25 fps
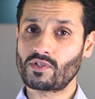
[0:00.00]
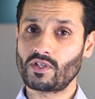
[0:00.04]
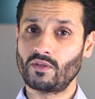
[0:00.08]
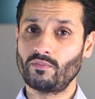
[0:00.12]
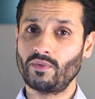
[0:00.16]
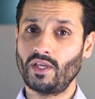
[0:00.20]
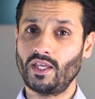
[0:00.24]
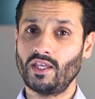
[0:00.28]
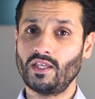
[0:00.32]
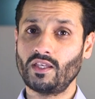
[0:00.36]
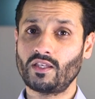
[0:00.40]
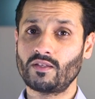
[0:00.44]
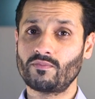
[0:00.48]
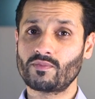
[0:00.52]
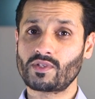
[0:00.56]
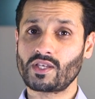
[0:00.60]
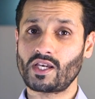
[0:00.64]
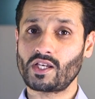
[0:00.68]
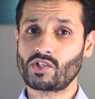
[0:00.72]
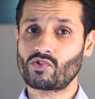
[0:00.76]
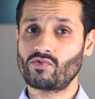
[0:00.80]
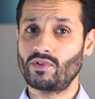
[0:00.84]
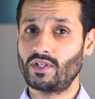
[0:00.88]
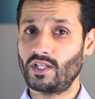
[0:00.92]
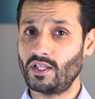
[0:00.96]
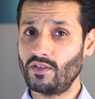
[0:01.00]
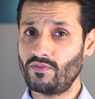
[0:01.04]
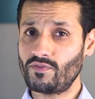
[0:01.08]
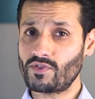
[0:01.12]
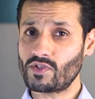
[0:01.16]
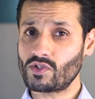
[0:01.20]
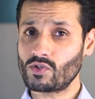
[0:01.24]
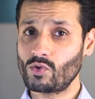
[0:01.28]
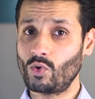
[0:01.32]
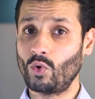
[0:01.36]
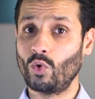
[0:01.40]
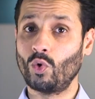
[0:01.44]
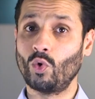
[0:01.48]
some income tax
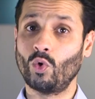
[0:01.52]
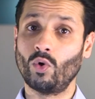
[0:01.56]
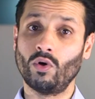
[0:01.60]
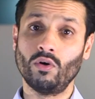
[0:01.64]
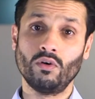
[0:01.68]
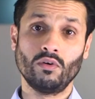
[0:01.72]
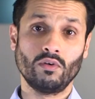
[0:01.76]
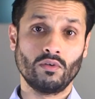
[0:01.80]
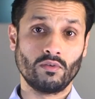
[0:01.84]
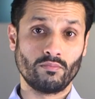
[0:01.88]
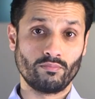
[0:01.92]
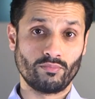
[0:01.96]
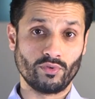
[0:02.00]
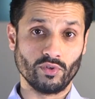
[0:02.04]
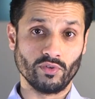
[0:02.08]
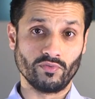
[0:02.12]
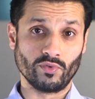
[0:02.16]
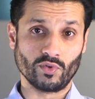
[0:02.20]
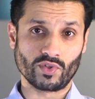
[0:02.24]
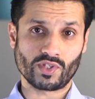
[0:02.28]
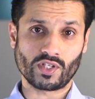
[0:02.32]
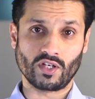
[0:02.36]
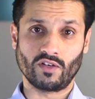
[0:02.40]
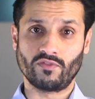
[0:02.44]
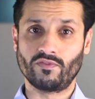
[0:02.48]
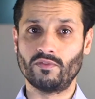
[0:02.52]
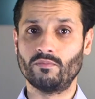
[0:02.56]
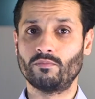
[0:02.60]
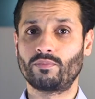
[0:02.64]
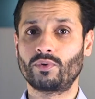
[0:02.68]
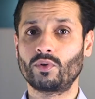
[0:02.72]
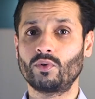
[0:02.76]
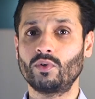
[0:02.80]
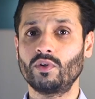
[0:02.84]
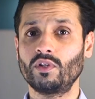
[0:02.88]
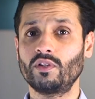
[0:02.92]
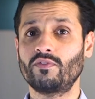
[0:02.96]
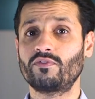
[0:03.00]
reliefs, or prove you're
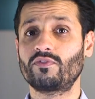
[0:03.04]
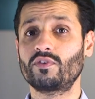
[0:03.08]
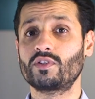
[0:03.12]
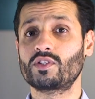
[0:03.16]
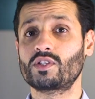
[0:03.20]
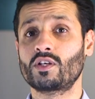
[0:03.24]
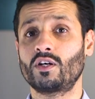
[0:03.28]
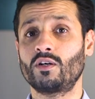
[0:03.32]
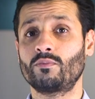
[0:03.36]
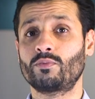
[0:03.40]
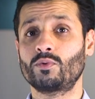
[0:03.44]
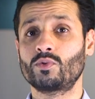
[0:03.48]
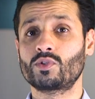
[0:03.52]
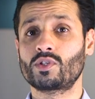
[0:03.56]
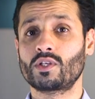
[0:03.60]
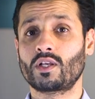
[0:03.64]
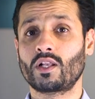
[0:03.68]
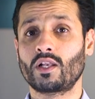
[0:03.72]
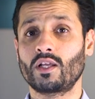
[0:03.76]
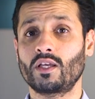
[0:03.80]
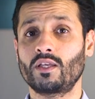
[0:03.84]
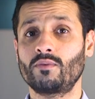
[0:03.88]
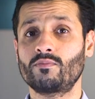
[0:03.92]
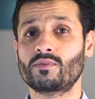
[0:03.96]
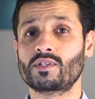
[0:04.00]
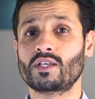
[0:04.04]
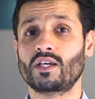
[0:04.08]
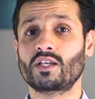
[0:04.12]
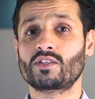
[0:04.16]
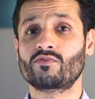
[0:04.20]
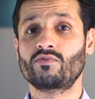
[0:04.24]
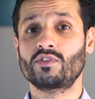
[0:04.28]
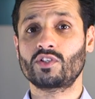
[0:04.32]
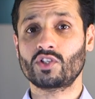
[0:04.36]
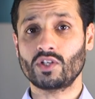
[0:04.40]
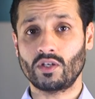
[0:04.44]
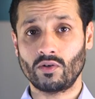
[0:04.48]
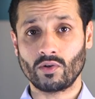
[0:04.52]
self-employed, for example, to claim
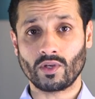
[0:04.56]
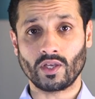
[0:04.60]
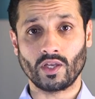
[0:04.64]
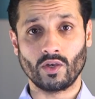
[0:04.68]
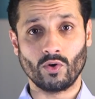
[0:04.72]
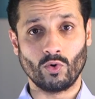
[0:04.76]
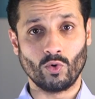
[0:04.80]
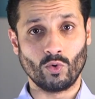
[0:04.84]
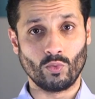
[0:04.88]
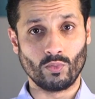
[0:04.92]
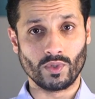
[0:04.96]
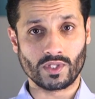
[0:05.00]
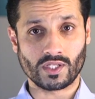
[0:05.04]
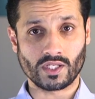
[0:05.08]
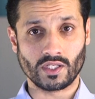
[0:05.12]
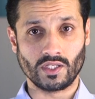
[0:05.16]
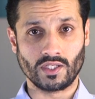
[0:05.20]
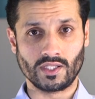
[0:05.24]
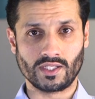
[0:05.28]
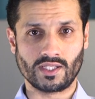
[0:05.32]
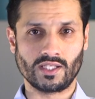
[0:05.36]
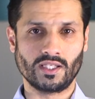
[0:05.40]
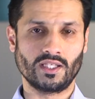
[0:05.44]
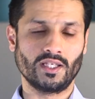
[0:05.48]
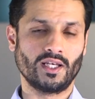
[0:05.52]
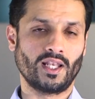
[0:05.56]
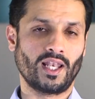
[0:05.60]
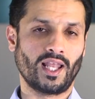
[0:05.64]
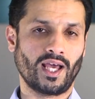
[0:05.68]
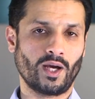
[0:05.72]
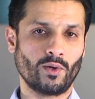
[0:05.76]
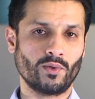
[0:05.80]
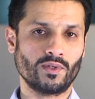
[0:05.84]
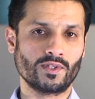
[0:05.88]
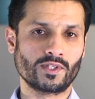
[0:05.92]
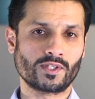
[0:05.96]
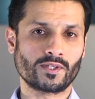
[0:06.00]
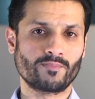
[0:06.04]
tax-free childcare or maternity
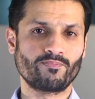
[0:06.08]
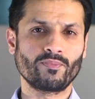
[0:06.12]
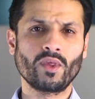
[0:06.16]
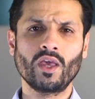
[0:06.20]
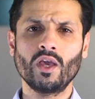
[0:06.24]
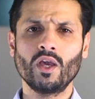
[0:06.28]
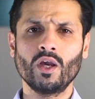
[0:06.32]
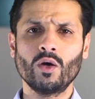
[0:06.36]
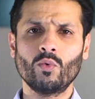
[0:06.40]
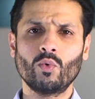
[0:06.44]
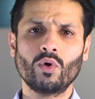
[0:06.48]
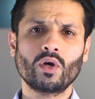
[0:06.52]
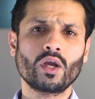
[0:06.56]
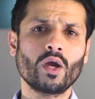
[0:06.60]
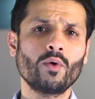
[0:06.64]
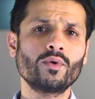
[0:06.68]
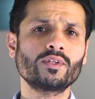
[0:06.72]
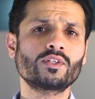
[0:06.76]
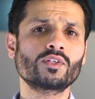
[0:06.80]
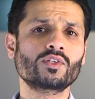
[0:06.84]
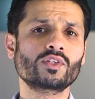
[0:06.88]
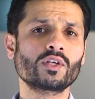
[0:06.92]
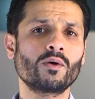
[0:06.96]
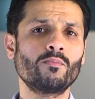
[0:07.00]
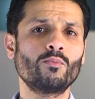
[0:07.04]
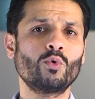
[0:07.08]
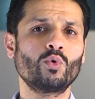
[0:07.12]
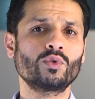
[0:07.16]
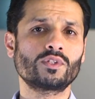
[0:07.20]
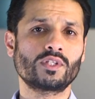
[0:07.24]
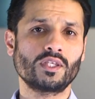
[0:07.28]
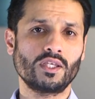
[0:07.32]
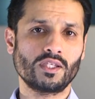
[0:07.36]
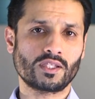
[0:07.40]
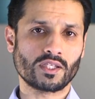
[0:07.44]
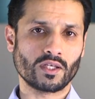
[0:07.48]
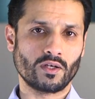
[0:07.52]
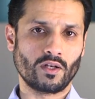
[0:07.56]
allowance. We'll go into some more
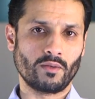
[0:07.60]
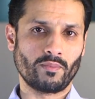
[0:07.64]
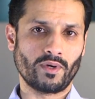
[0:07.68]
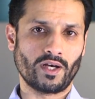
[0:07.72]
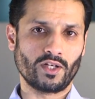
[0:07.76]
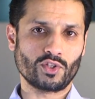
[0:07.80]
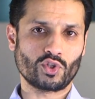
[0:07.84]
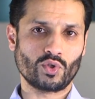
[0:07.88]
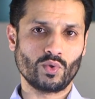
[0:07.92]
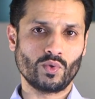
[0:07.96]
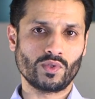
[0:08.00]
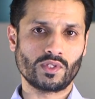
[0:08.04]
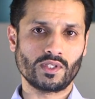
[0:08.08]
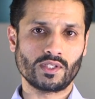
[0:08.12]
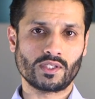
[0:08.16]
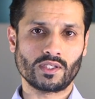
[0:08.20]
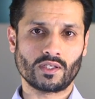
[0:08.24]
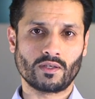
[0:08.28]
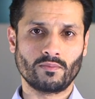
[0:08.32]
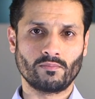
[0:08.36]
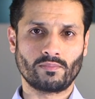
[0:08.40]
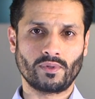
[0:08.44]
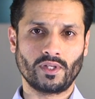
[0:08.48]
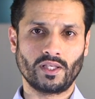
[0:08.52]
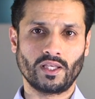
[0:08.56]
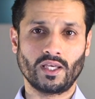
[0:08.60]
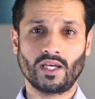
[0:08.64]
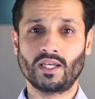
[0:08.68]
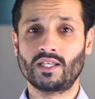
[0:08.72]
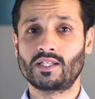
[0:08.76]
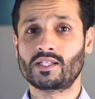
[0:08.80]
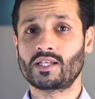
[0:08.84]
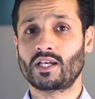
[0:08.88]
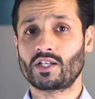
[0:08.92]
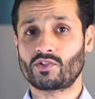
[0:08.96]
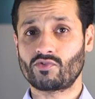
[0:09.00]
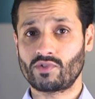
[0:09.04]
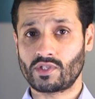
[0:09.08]
detail about choosing to complete a
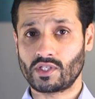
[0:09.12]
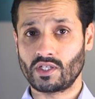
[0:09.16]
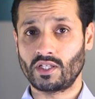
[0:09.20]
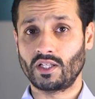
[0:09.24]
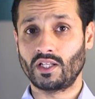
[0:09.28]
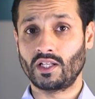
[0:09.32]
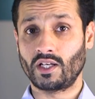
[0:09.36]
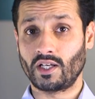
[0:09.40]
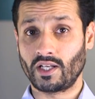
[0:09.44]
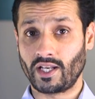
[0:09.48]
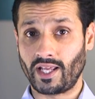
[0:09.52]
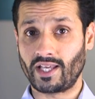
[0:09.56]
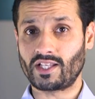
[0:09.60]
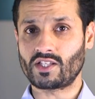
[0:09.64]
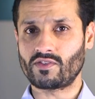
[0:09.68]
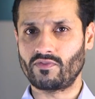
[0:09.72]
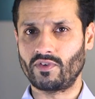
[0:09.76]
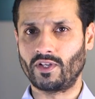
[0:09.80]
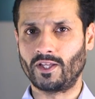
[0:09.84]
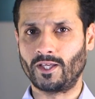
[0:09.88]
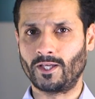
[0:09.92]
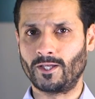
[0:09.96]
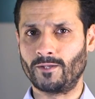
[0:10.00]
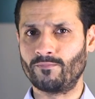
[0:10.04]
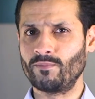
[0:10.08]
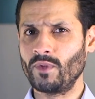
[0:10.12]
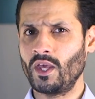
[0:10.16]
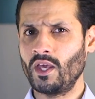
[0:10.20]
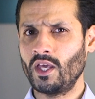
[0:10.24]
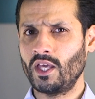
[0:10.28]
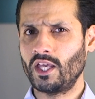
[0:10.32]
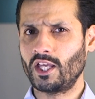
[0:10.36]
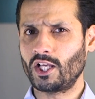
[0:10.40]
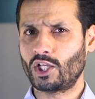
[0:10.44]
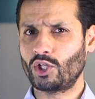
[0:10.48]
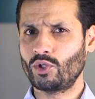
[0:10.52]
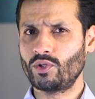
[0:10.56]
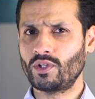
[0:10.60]
tax return in our next video,
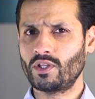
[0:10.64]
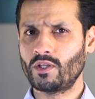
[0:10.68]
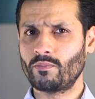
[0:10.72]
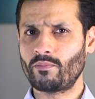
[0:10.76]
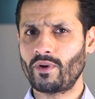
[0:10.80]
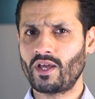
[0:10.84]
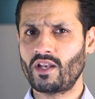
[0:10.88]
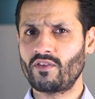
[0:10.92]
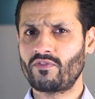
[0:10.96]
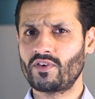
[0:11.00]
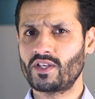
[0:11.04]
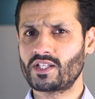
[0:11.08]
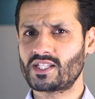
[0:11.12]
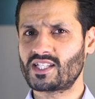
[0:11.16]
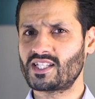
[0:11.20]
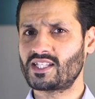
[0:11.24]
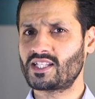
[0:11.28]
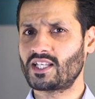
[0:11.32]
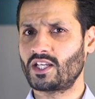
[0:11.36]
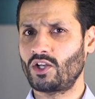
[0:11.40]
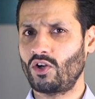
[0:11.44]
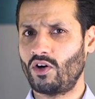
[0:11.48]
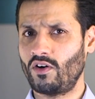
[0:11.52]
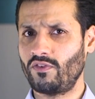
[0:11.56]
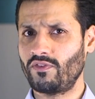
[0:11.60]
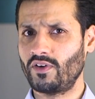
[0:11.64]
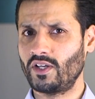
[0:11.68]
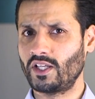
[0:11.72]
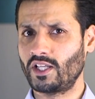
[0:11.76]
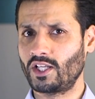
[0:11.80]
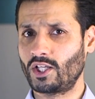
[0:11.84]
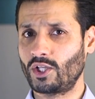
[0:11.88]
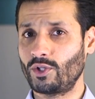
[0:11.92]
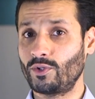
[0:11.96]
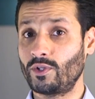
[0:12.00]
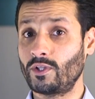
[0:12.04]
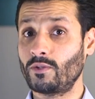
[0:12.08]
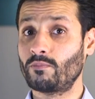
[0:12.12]
including the benefits this can offer,
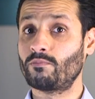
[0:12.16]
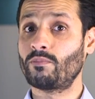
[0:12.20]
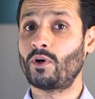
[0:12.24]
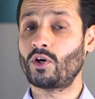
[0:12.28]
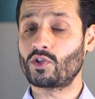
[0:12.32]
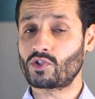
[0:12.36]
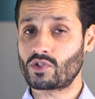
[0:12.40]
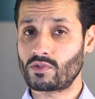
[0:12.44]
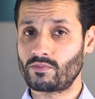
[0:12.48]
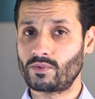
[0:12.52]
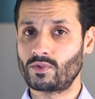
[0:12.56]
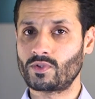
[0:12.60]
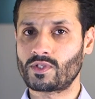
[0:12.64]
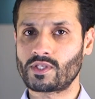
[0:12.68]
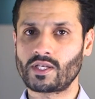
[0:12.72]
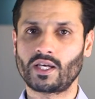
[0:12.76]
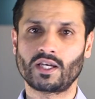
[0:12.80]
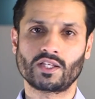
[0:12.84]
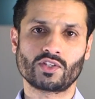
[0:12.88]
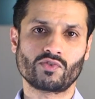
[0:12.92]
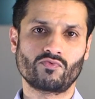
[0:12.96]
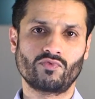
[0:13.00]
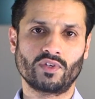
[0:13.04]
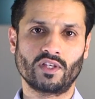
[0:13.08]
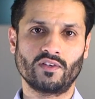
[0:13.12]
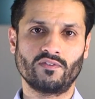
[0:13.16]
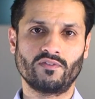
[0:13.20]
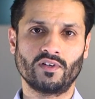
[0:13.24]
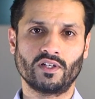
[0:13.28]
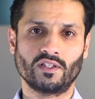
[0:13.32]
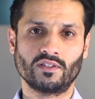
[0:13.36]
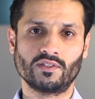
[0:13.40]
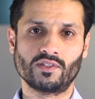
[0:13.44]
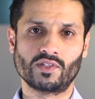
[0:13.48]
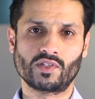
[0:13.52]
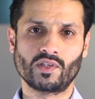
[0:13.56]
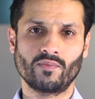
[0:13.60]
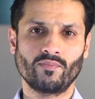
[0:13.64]
including possible tax
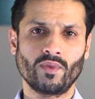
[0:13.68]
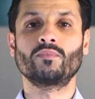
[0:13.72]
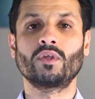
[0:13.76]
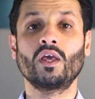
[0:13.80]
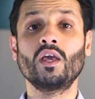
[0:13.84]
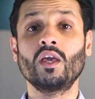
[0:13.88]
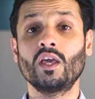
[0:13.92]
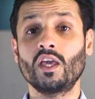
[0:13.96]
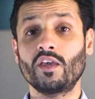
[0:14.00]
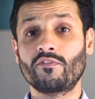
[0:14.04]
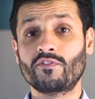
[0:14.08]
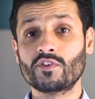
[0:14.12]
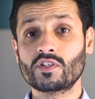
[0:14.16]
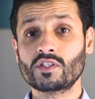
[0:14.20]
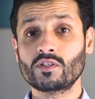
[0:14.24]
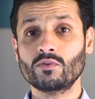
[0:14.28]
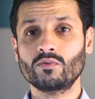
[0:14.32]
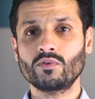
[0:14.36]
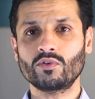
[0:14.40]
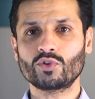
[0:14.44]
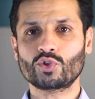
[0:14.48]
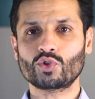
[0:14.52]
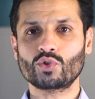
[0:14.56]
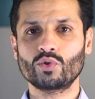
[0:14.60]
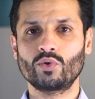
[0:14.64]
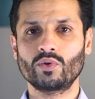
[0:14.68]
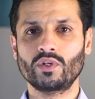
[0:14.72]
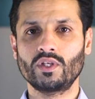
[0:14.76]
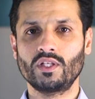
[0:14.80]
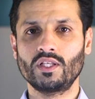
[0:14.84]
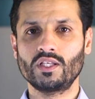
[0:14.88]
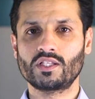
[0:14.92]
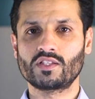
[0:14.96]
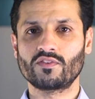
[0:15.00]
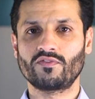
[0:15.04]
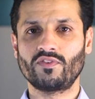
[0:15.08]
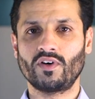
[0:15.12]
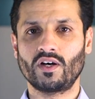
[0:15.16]
refunds. If you're still not sure you
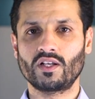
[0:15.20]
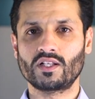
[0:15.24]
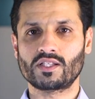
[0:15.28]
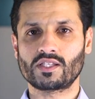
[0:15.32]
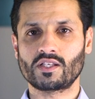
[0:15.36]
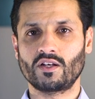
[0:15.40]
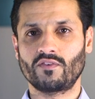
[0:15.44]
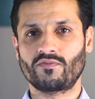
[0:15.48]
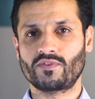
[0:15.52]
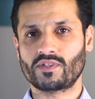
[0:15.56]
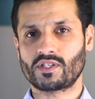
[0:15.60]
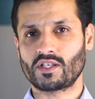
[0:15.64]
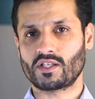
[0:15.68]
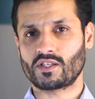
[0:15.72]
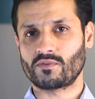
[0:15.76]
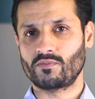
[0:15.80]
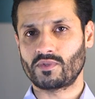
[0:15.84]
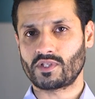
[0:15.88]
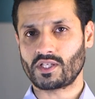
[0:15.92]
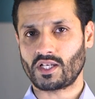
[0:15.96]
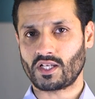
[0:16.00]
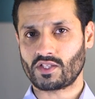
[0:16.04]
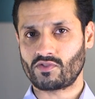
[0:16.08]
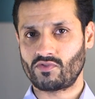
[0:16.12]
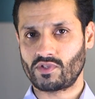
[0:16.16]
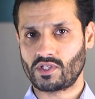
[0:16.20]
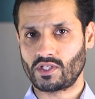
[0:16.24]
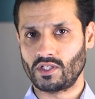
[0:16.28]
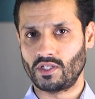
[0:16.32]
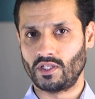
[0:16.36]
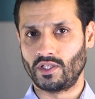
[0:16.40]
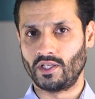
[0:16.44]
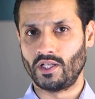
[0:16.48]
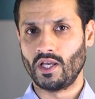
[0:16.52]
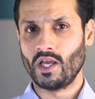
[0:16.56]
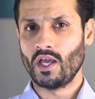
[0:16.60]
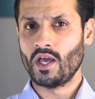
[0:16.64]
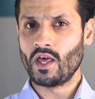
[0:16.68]
need to file a self-assessment tax
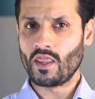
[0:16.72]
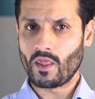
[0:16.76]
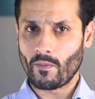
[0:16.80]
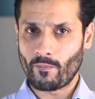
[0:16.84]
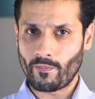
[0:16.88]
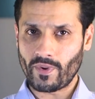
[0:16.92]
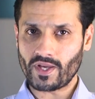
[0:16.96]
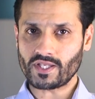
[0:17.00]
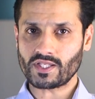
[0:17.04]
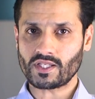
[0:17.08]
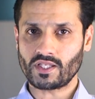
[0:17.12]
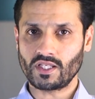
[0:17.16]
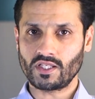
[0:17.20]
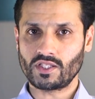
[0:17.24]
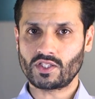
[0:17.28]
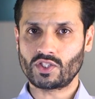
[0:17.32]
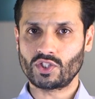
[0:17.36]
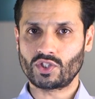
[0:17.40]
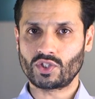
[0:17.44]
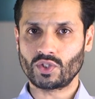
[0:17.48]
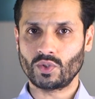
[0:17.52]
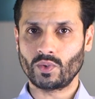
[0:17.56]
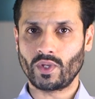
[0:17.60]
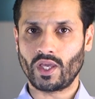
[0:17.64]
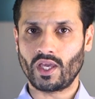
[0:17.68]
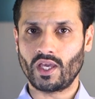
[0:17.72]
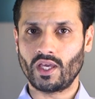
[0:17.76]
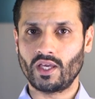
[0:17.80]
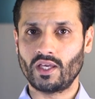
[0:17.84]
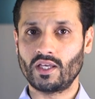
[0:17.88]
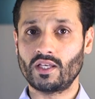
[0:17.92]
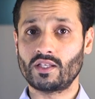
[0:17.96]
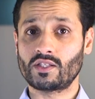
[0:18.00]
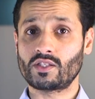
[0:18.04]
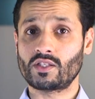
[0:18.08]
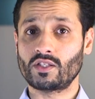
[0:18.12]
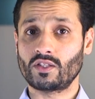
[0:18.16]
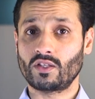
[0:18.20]
return, the best thing to do here
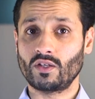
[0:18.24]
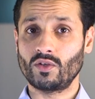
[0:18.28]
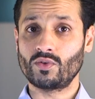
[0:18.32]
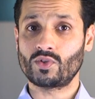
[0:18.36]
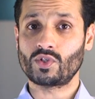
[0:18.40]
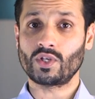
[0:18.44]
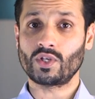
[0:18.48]
is to go